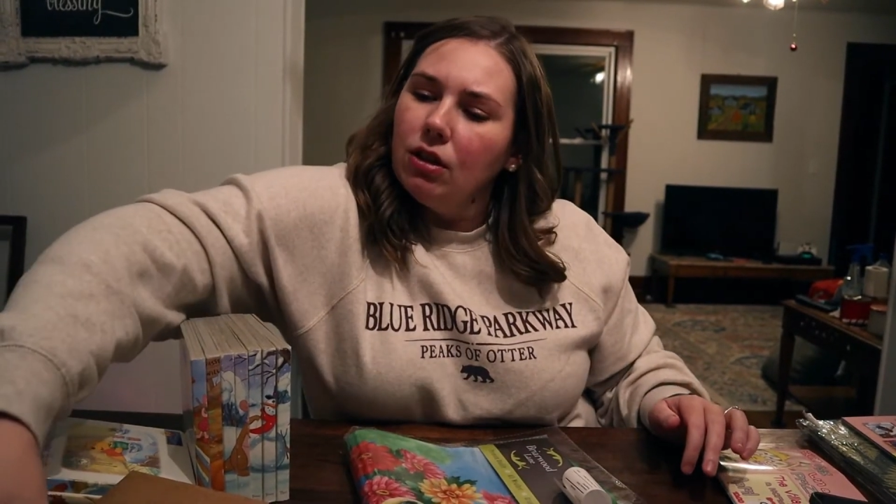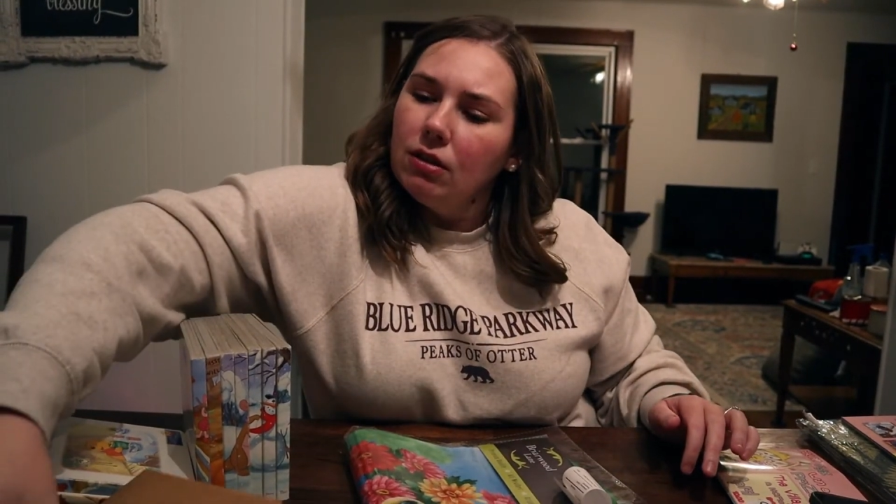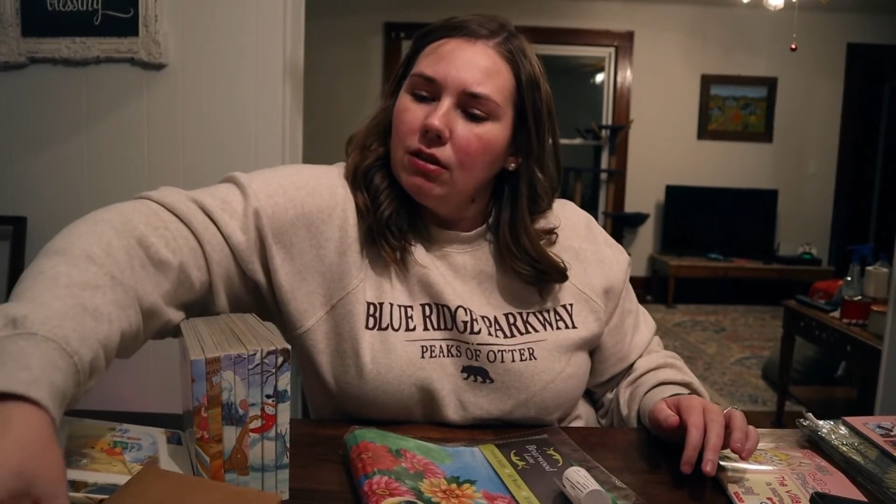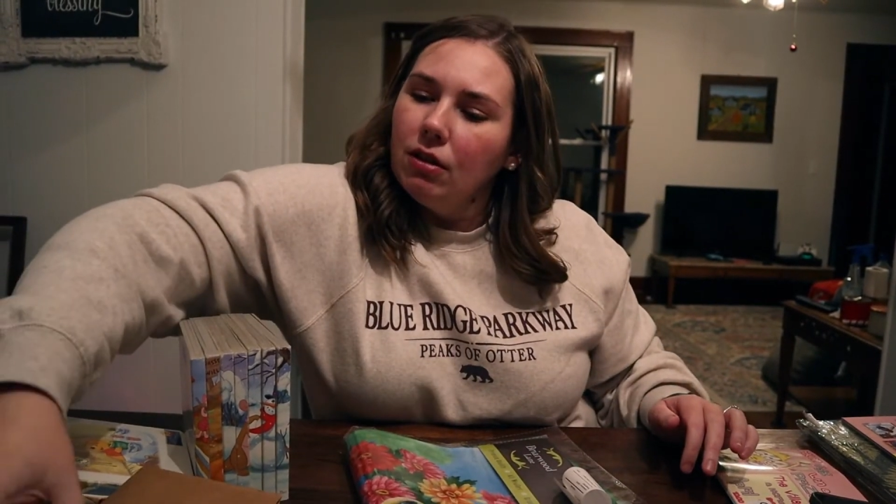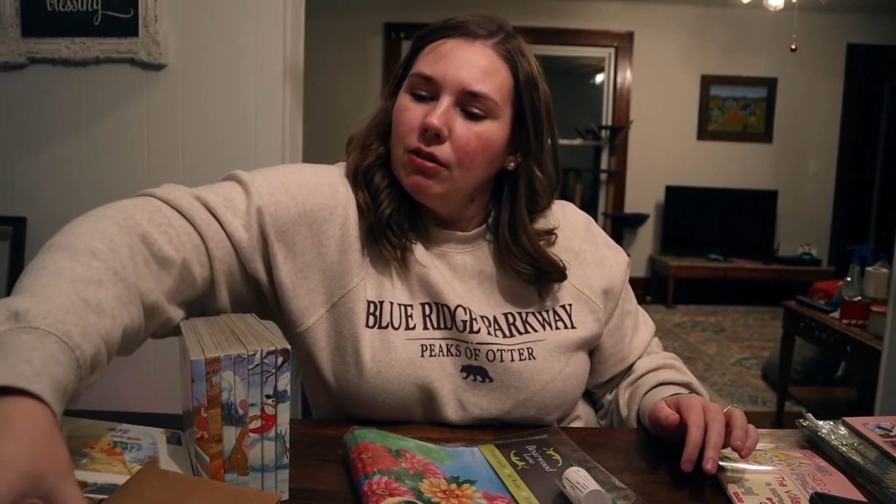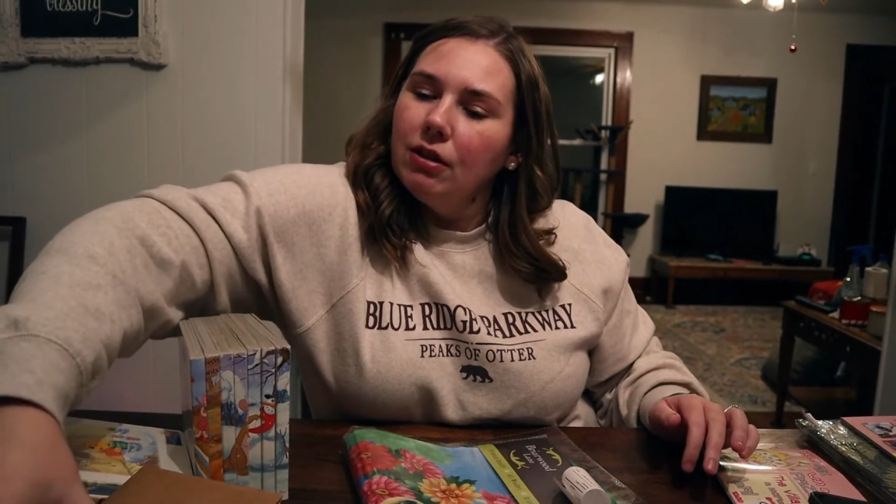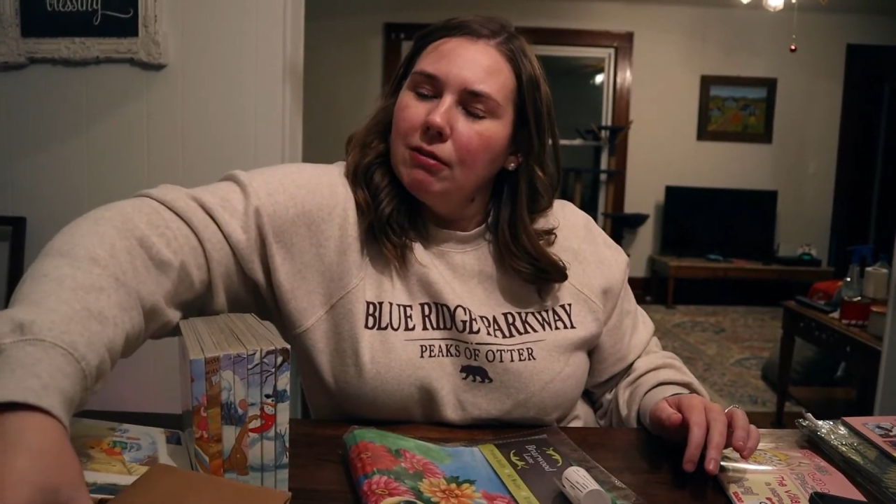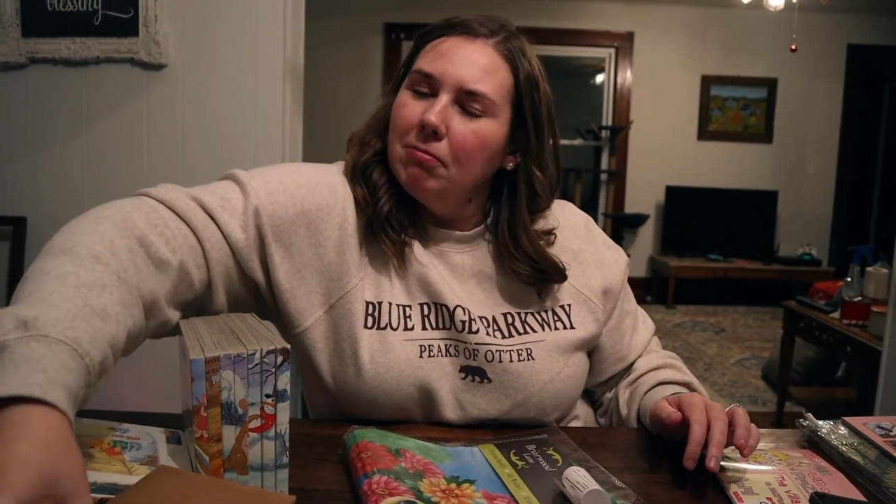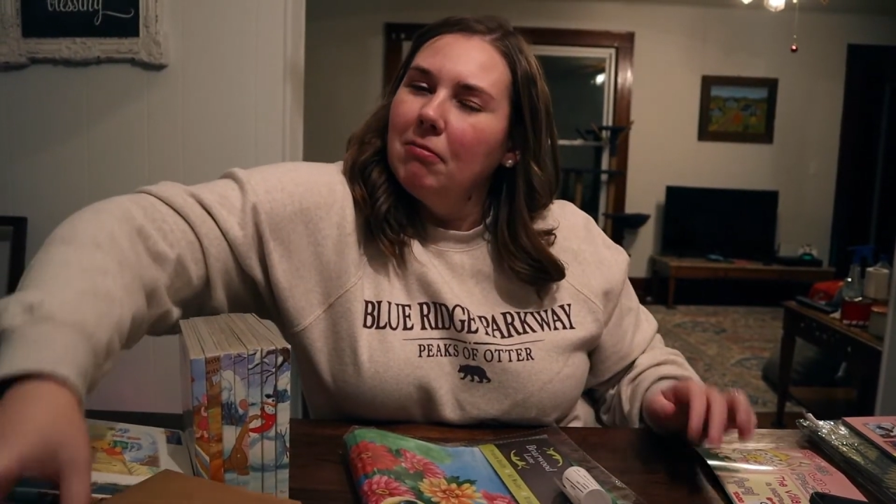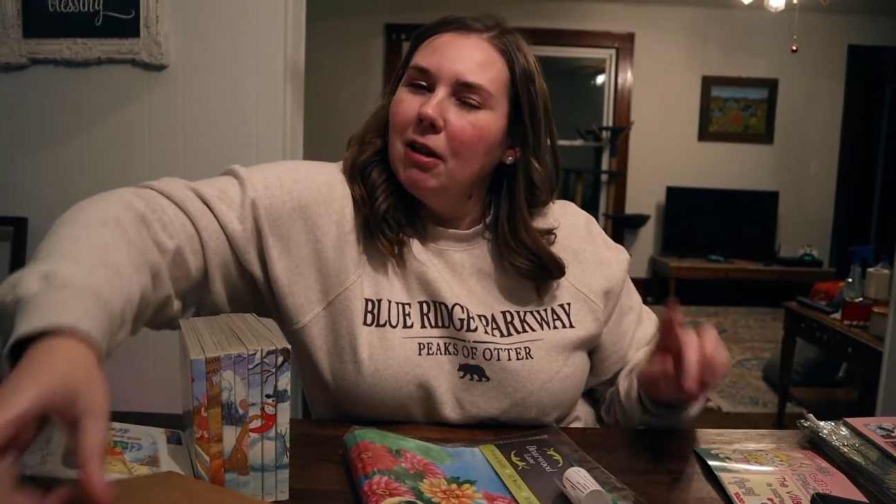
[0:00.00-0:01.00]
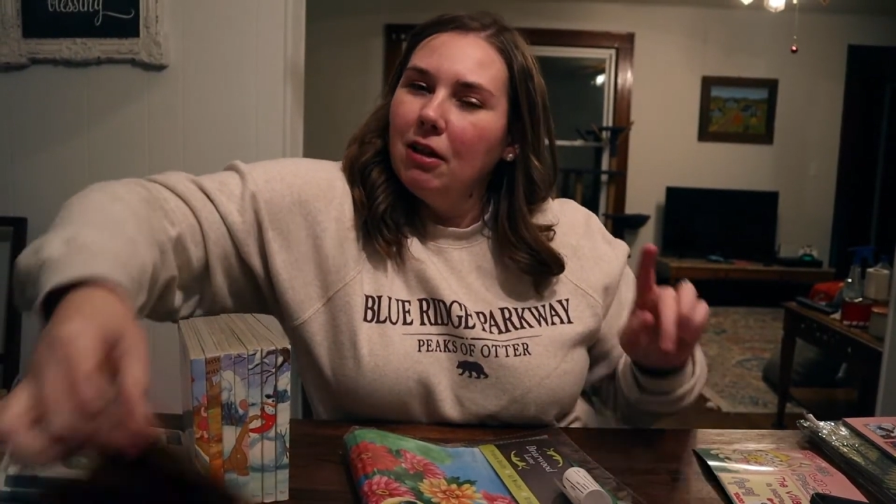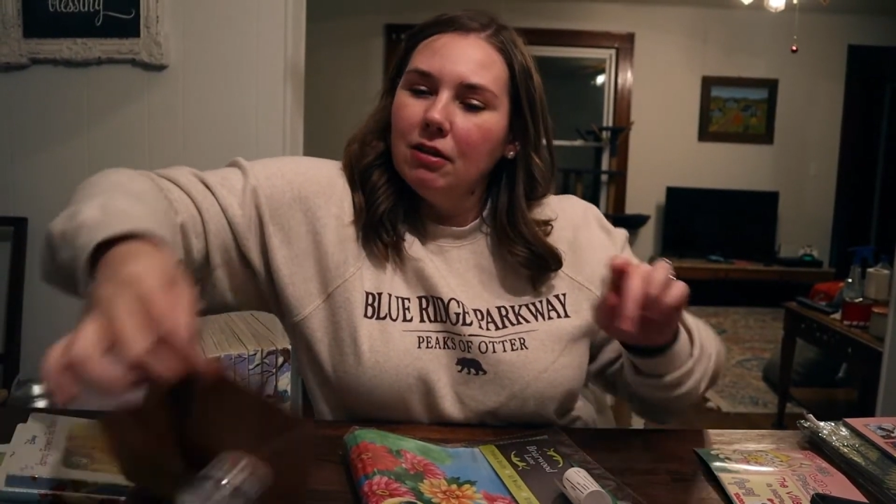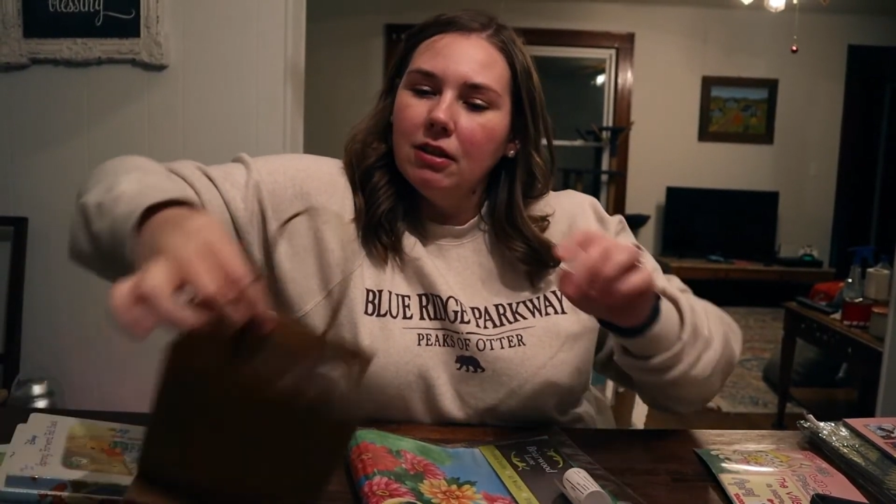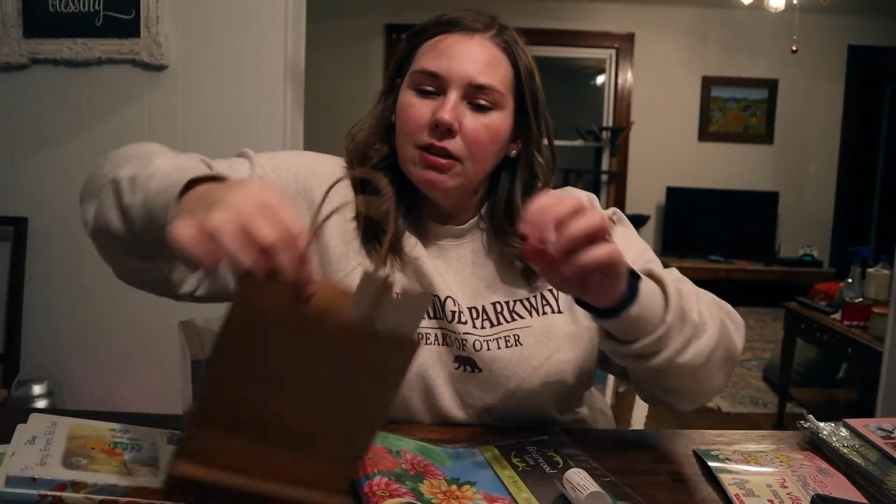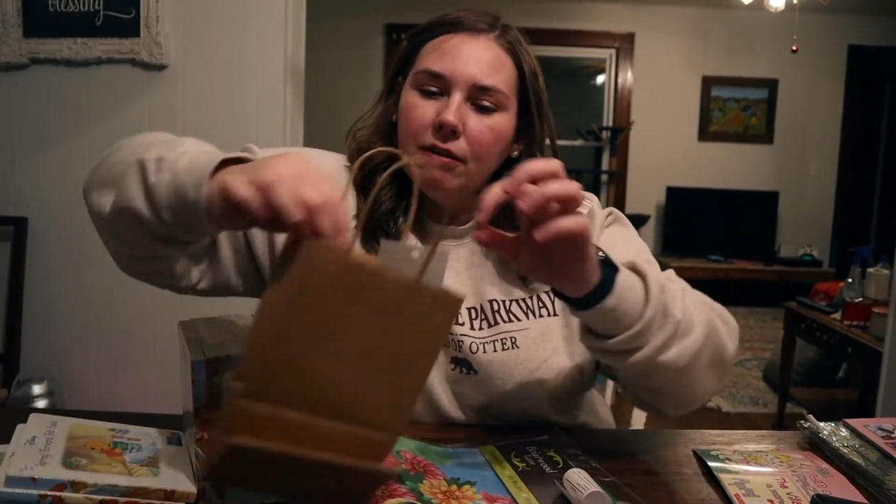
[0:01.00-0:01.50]
Hold on. I'll
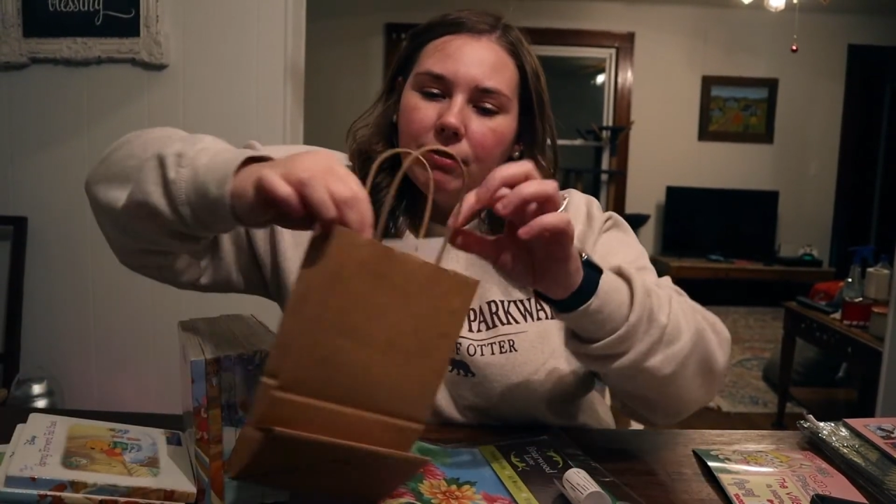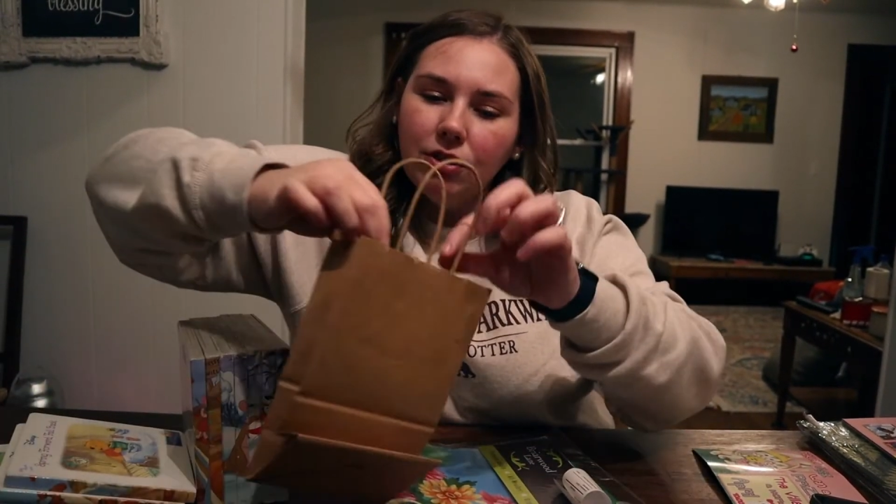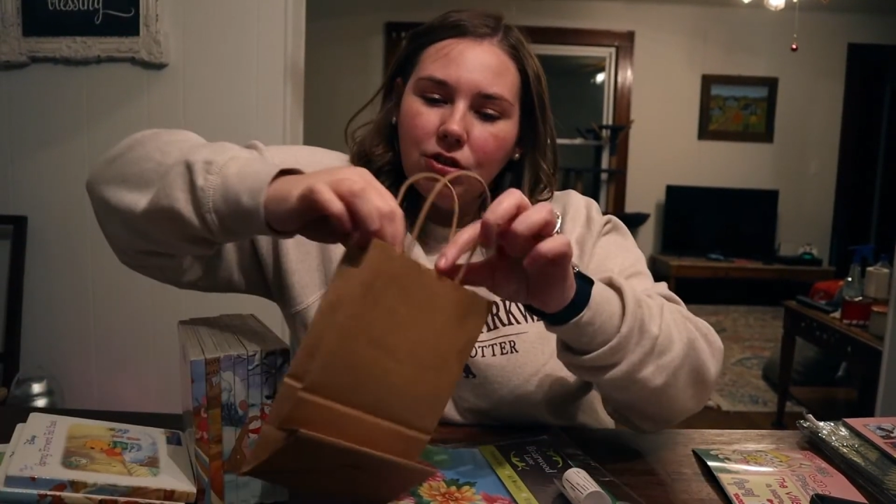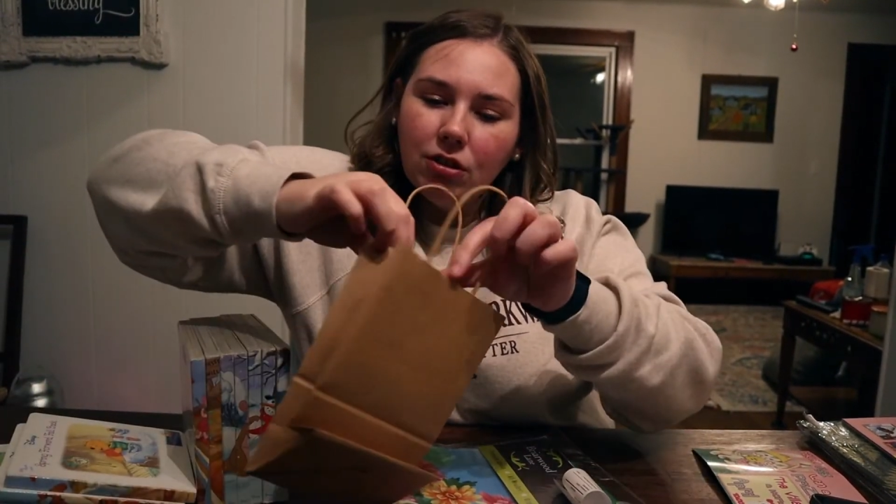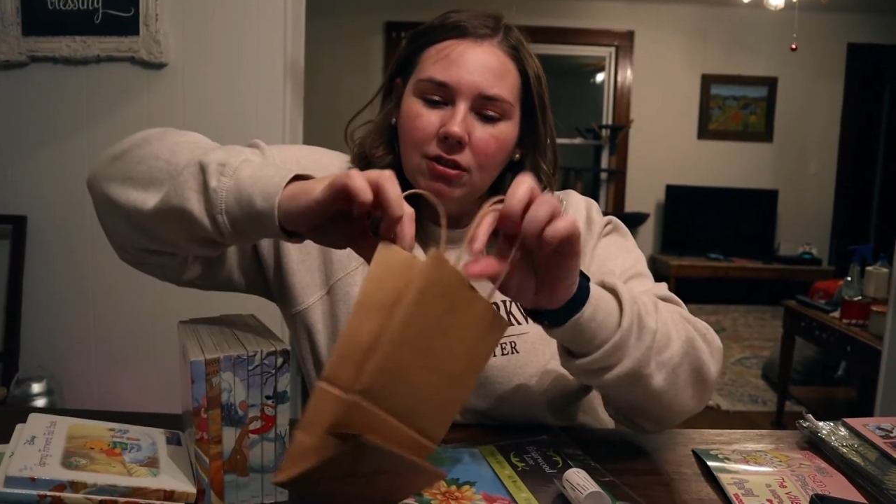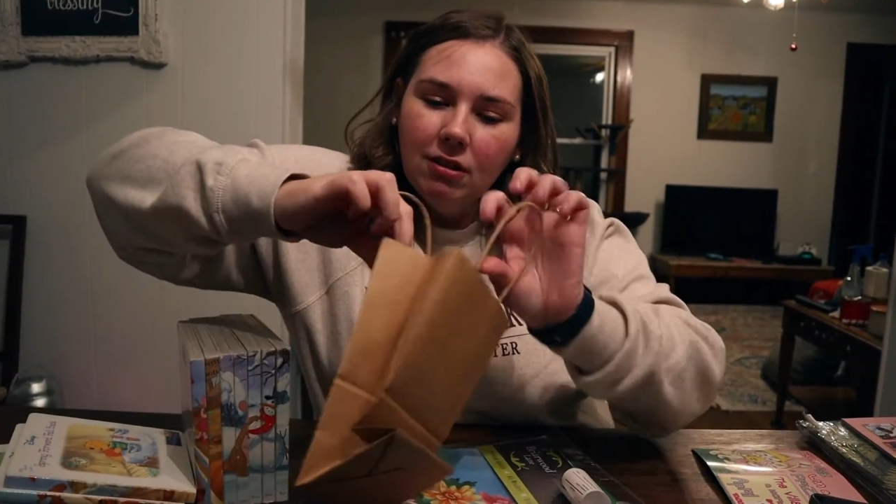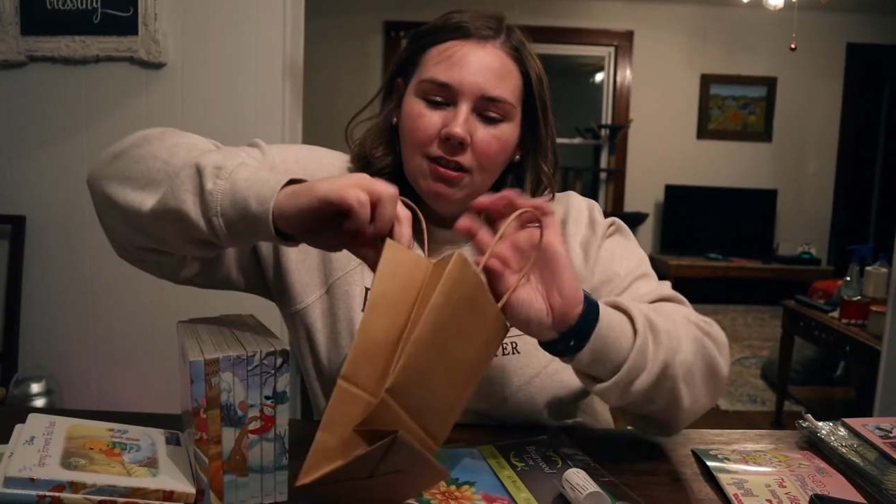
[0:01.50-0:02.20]
tell you for sure.